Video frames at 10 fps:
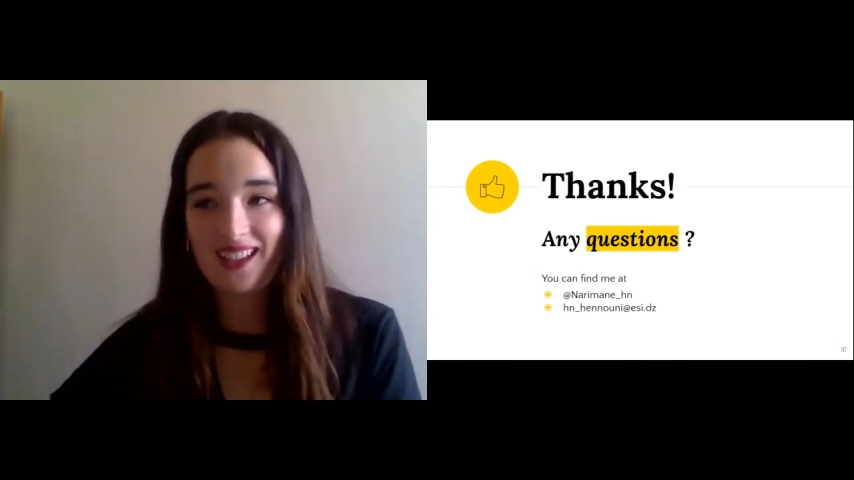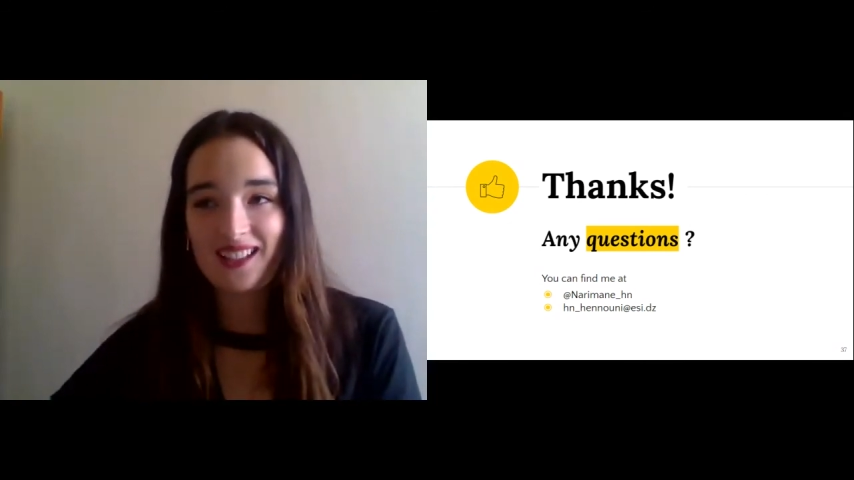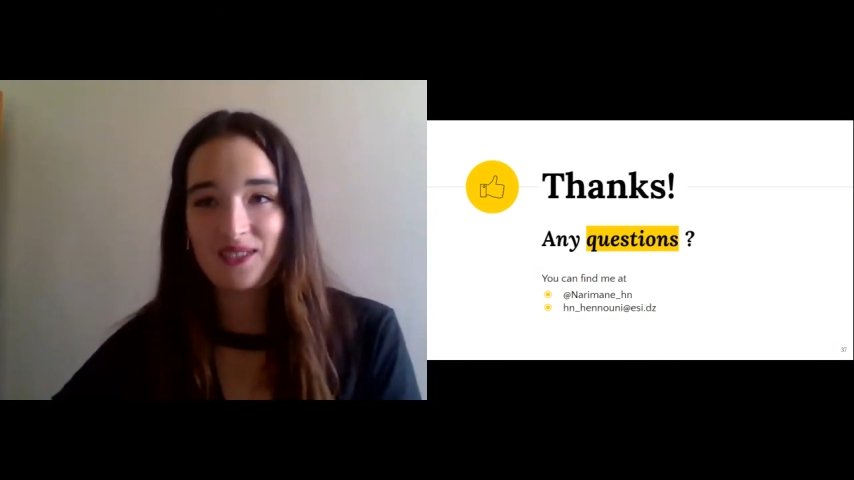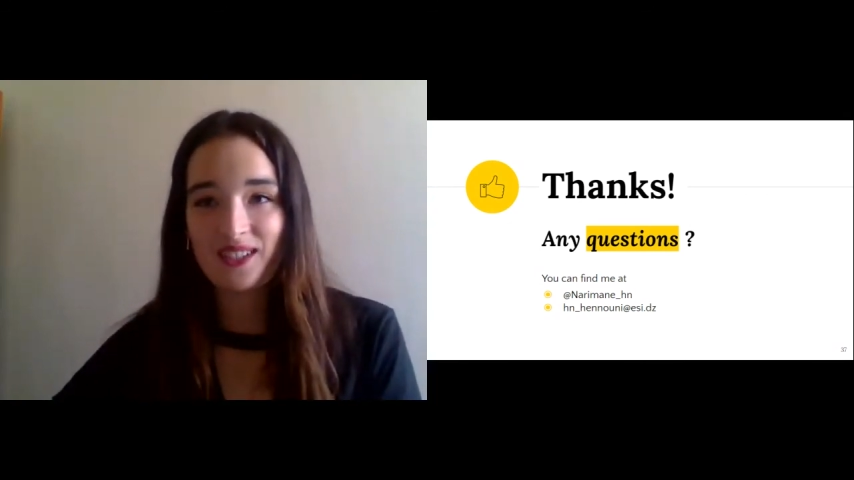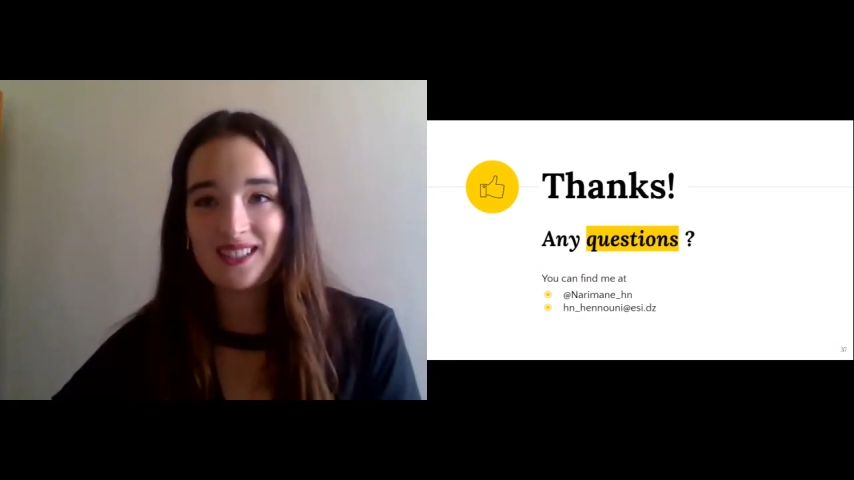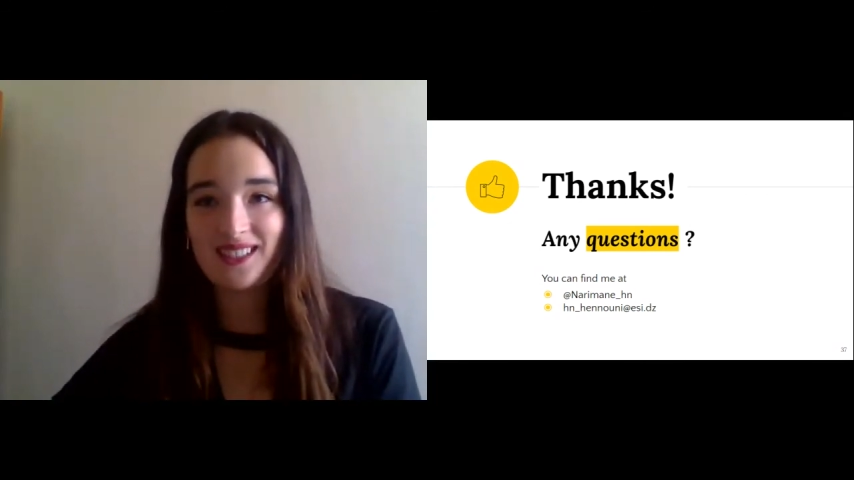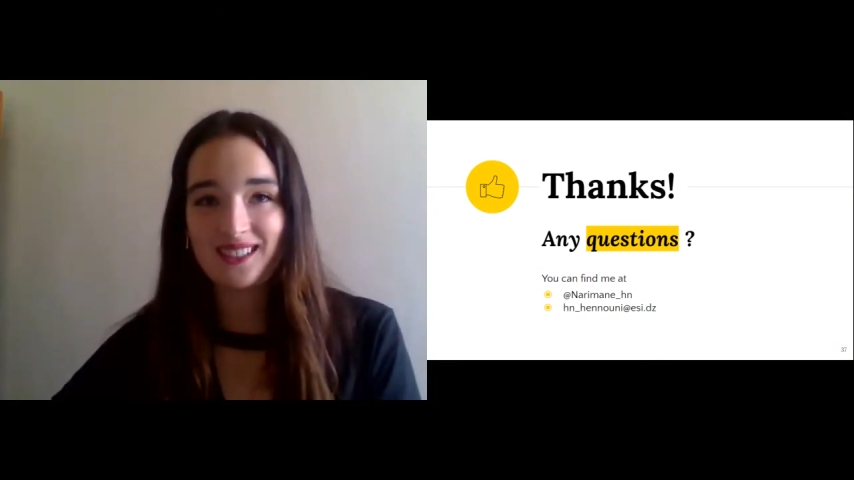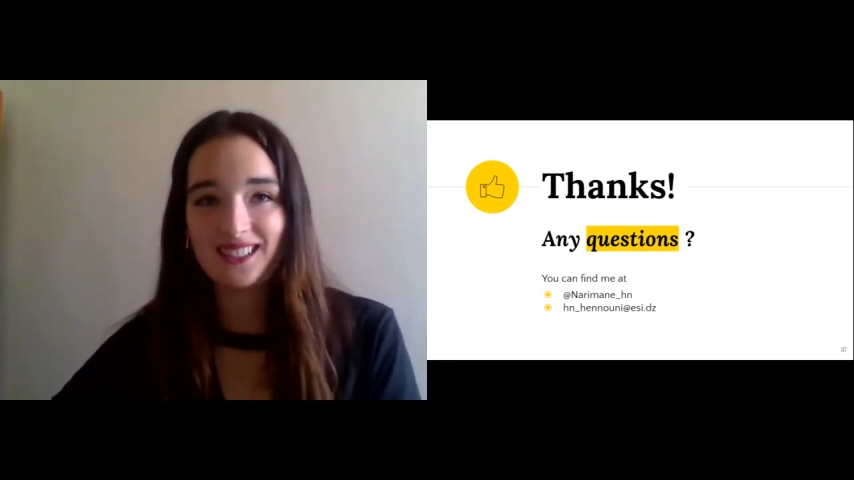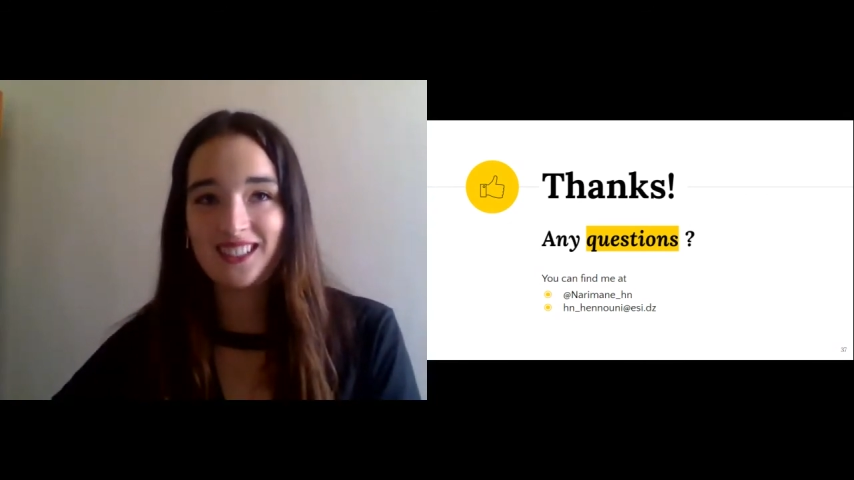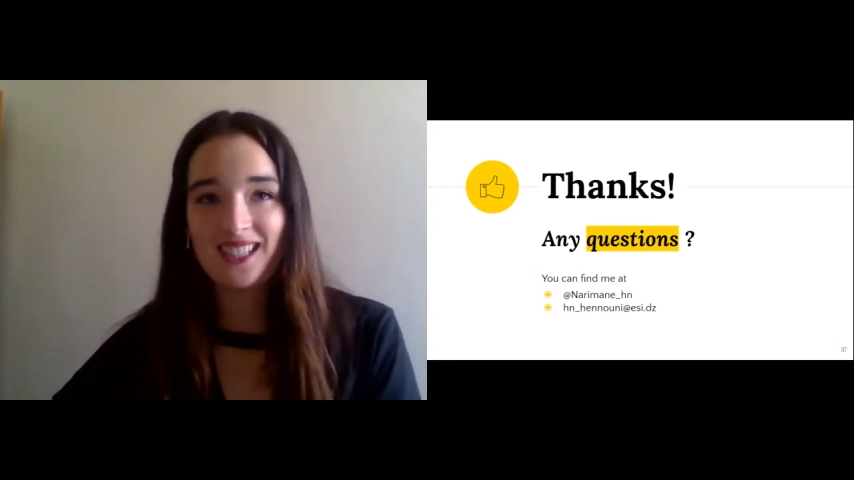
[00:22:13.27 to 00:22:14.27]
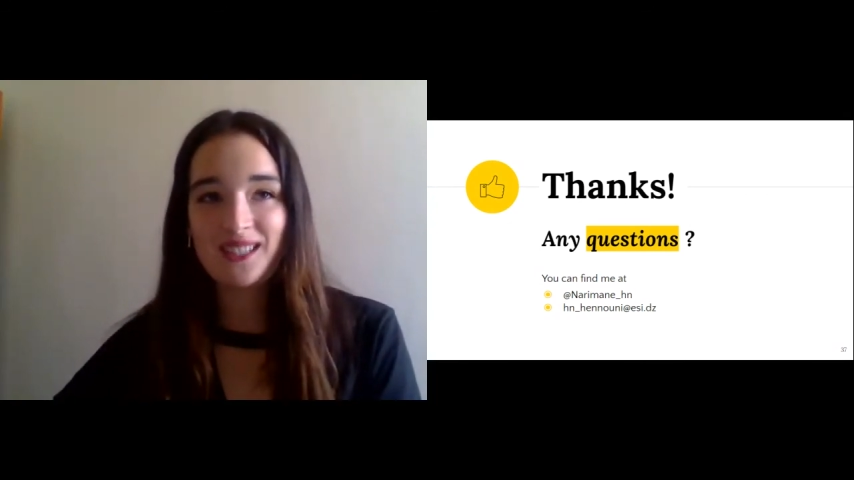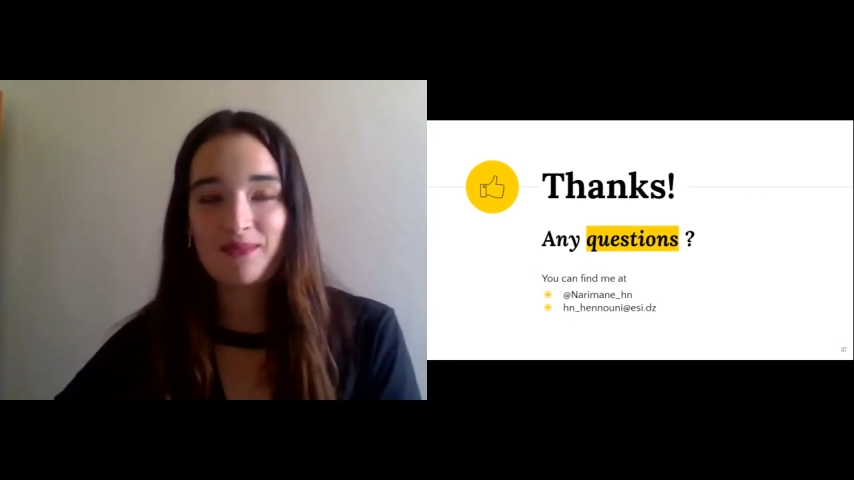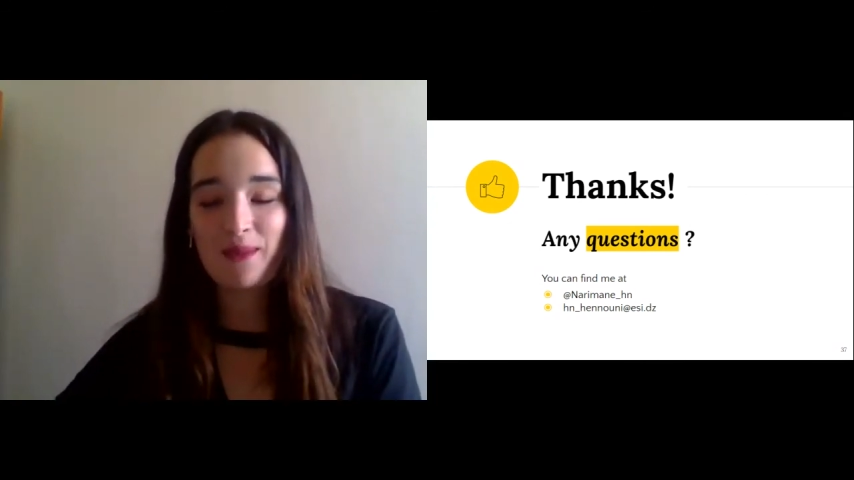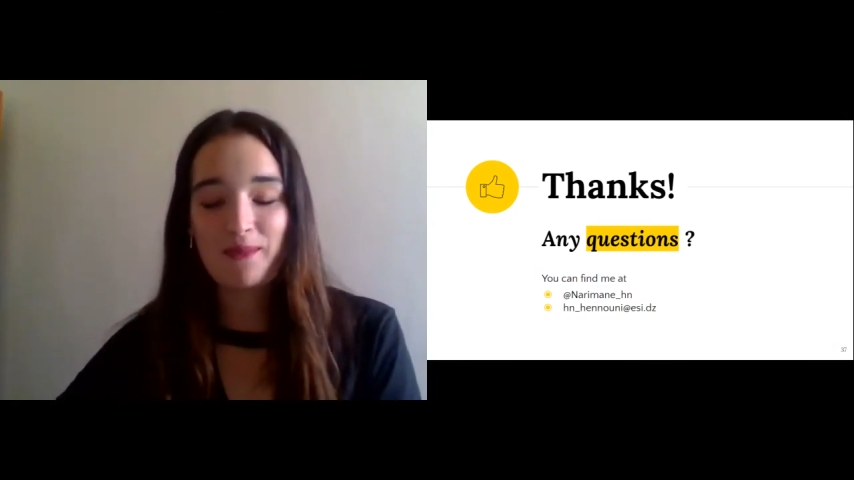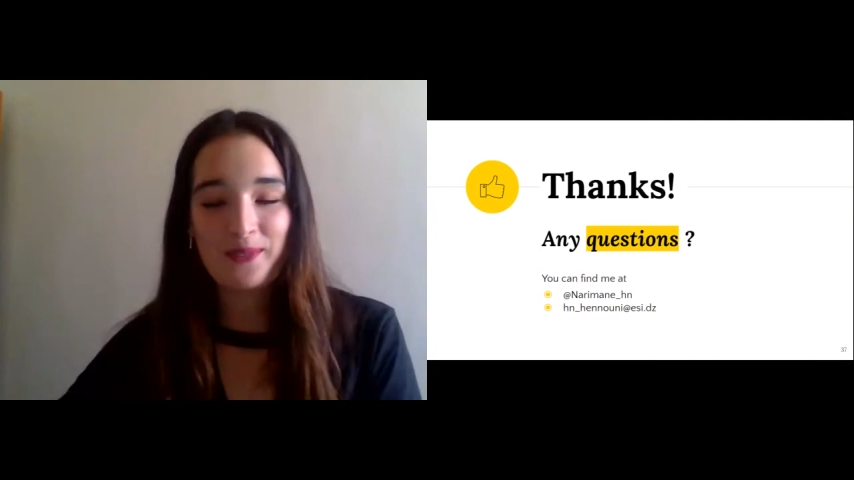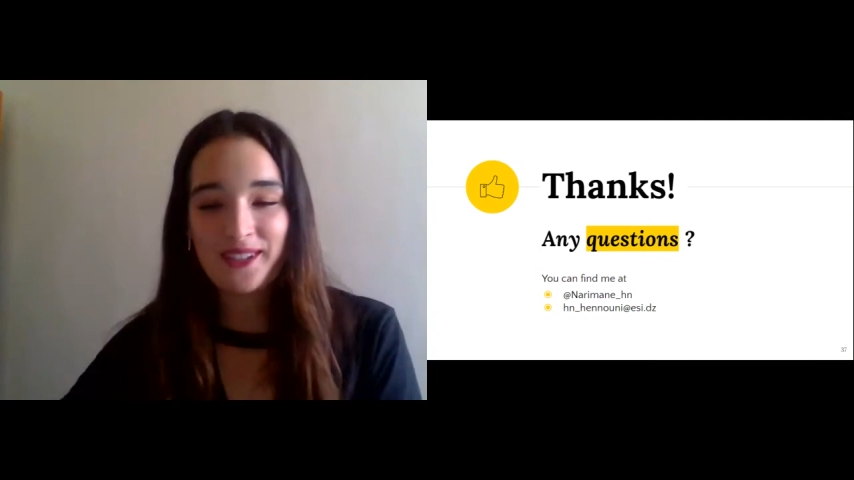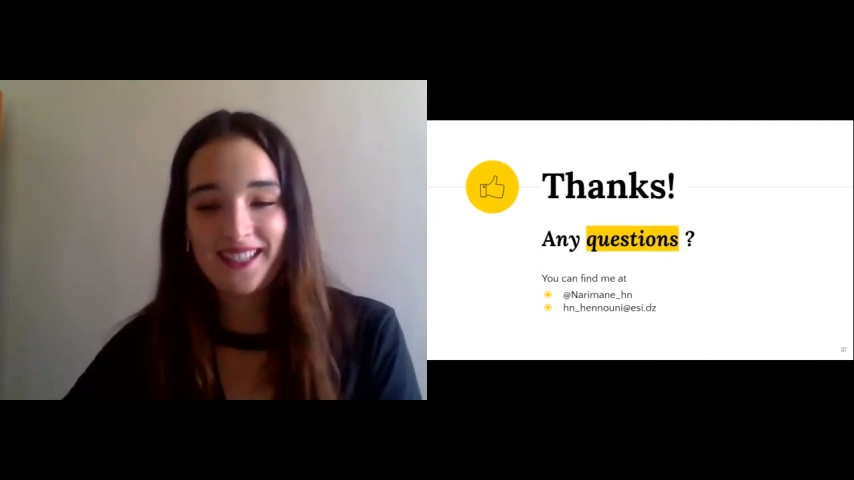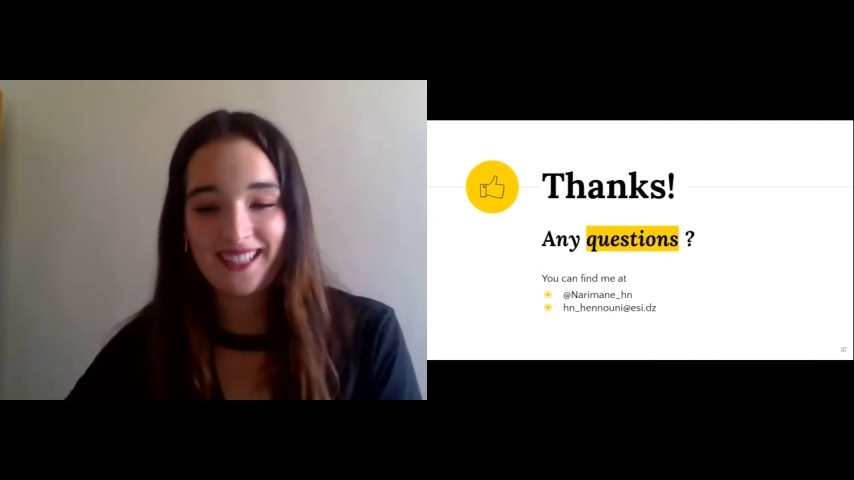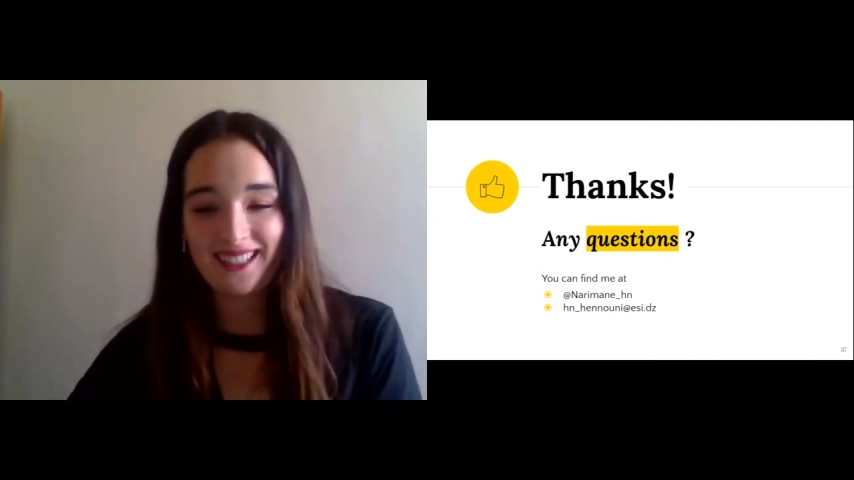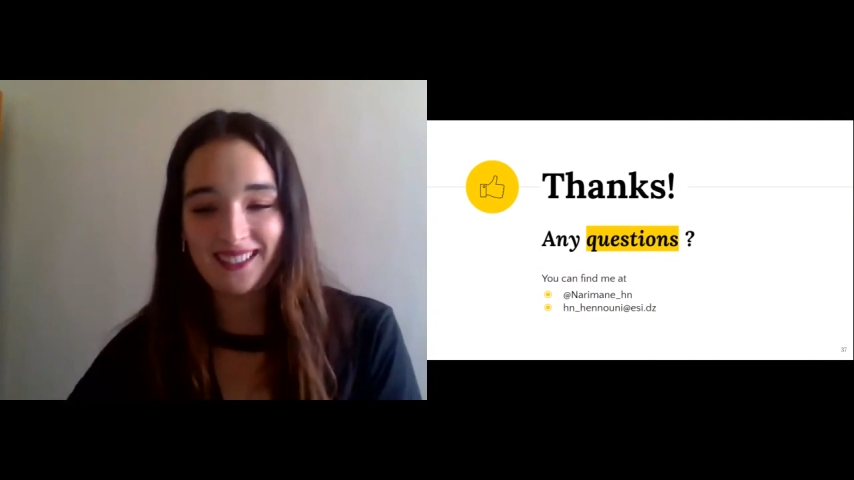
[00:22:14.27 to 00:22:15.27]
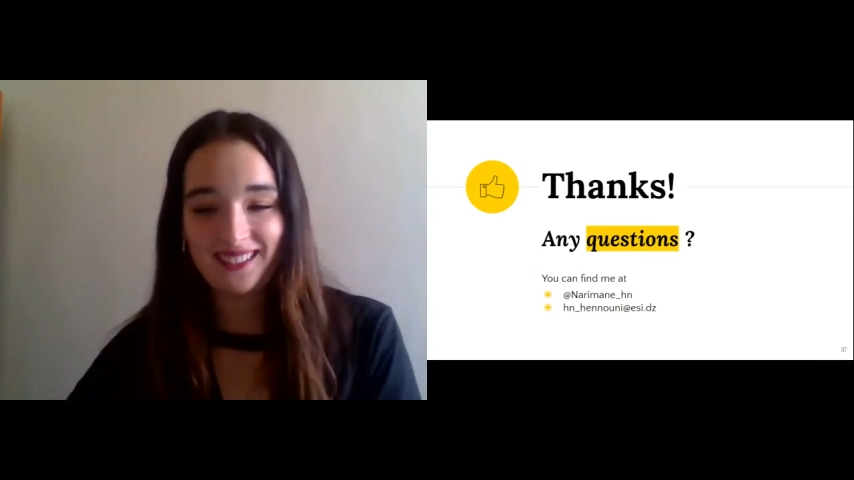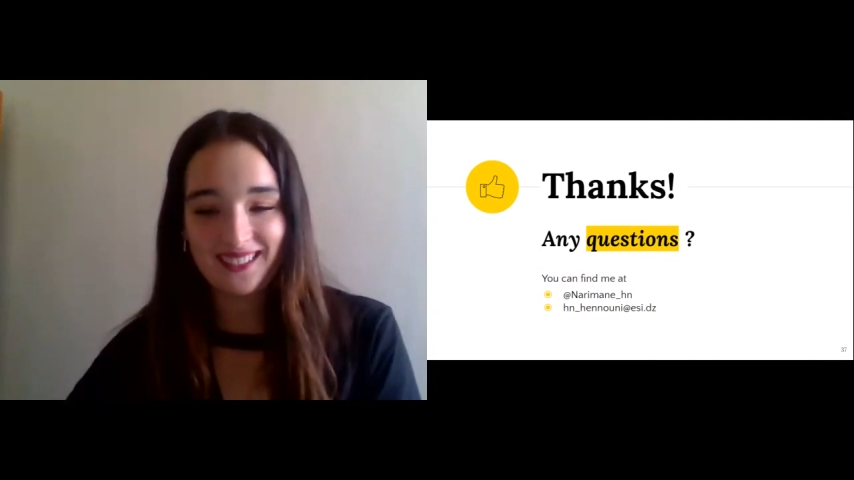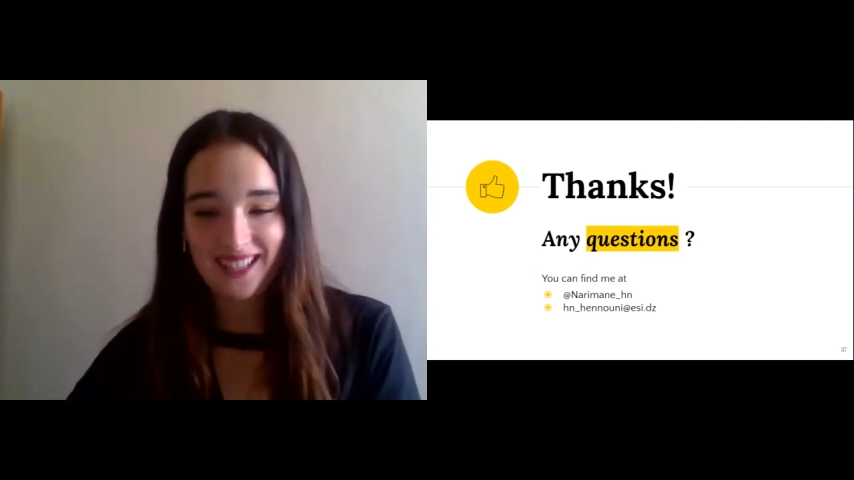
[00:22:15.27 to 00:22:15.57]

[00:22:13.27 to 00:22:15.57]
It was just by printing